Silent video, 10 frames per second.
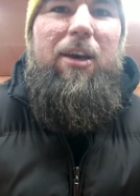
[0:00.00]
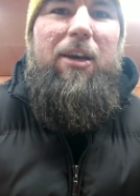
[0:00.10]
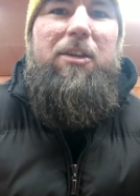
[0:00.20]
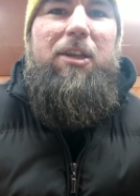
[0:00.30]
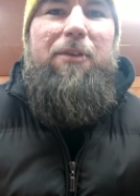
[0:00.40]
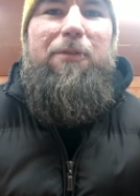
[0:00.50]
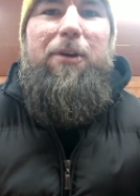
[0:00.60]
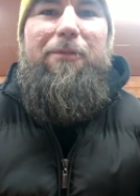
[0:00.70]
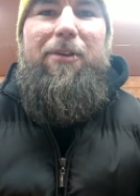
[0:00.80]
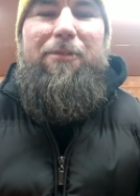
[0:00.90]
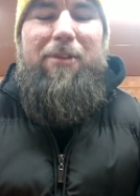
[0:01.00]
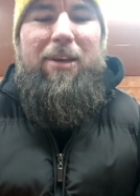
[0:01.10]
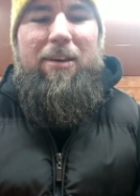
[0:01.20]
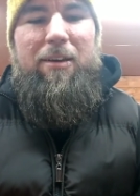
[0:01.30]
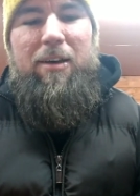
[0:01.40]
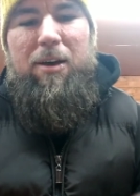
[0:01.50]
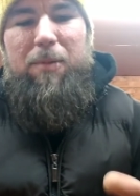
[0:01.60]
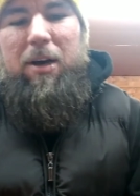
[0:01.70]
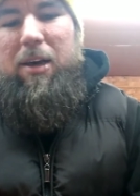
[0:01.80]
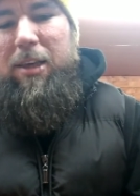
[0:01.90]
XT350.
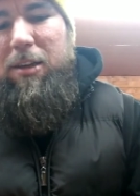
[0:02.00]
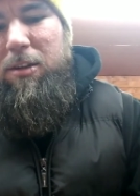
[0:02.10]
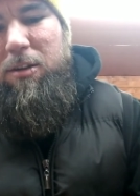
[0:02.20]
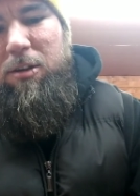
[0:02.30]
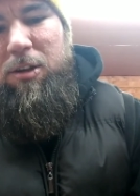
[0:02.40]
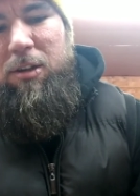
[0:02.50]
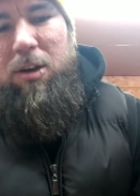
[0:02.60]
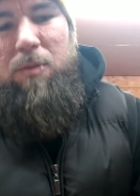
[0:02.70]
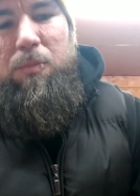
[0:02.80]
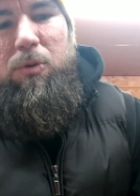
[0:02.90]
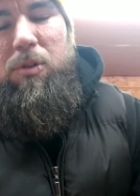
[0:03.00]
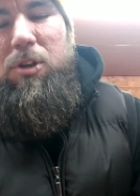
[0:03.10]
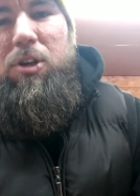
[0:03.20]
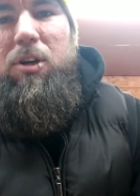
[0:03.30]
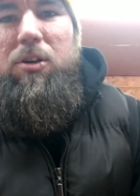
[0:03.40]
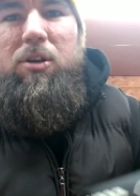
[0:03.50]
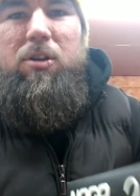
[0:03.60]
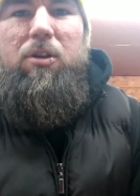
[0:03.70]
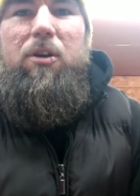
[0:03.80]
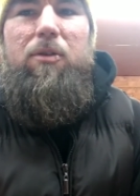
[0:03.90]
But yes, like I said, I bought this charger
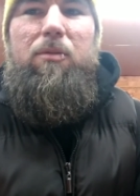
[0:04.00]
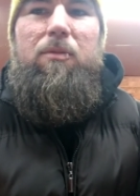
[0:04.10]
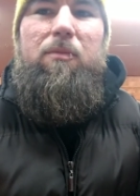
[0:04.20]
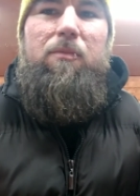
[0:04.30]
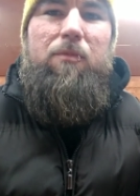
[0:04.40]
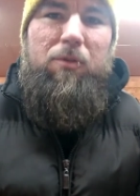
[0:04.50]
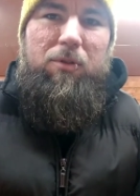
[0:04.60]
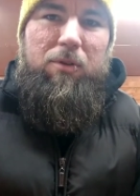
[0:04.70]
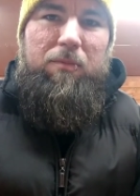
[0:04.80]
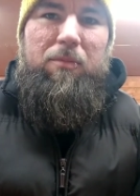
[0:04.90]
to go for the,